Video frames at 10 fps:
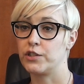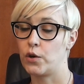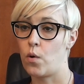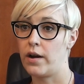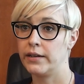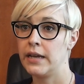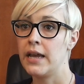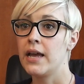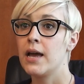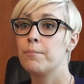and so on.
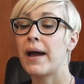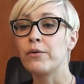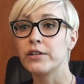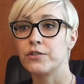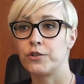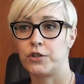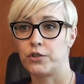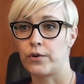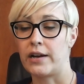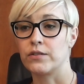My research
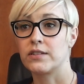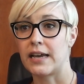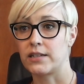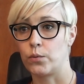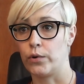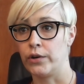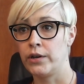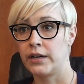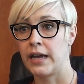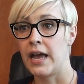is around sex
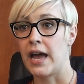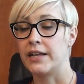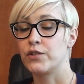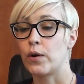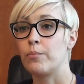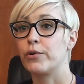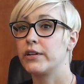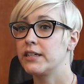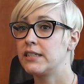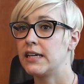work, and so I'm
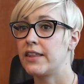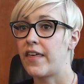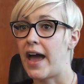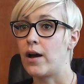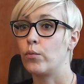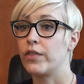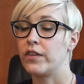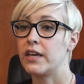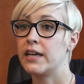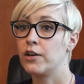predicting that with
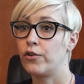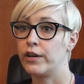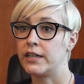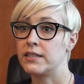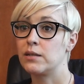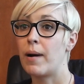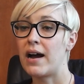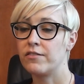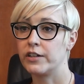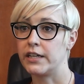the increased
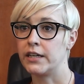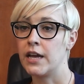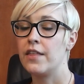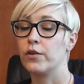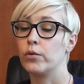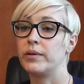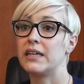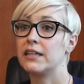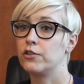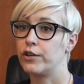poverty, there will
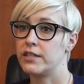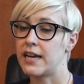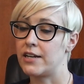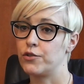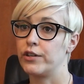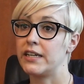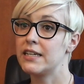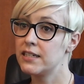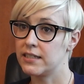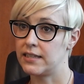be increased entry
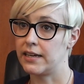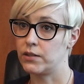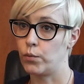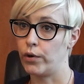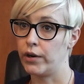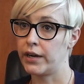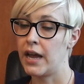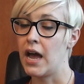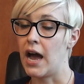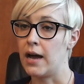into sex work
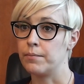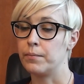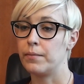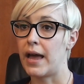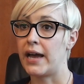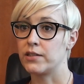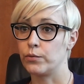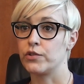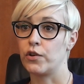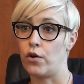as a
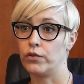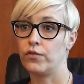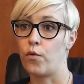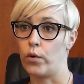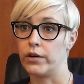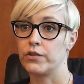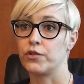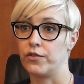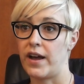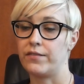result for
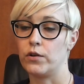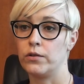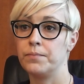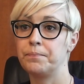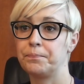survival.